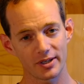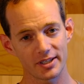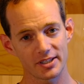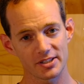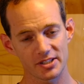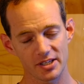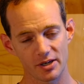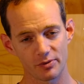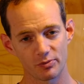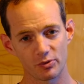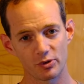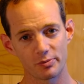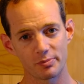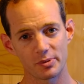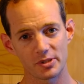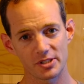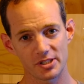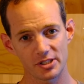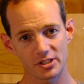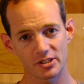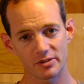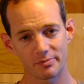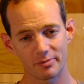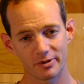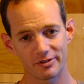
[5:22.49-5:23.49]
Here's our root
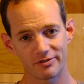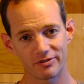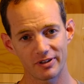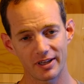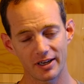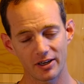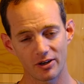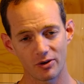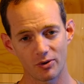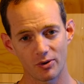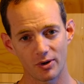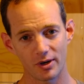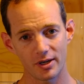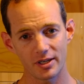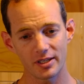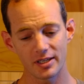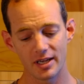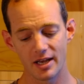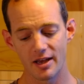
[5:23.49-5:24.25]
position B flat chord.